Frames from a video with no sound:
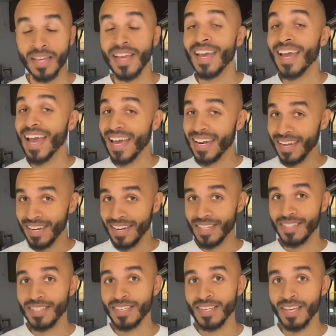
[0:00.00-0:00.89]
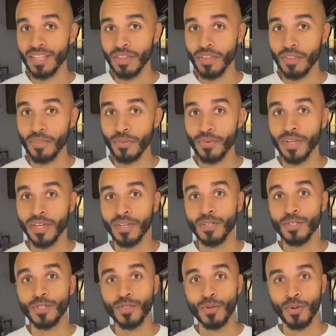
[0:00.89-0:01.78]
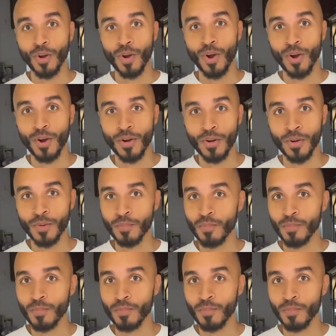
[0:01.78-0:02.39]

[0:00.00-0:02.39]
And in 1993, Joe Carter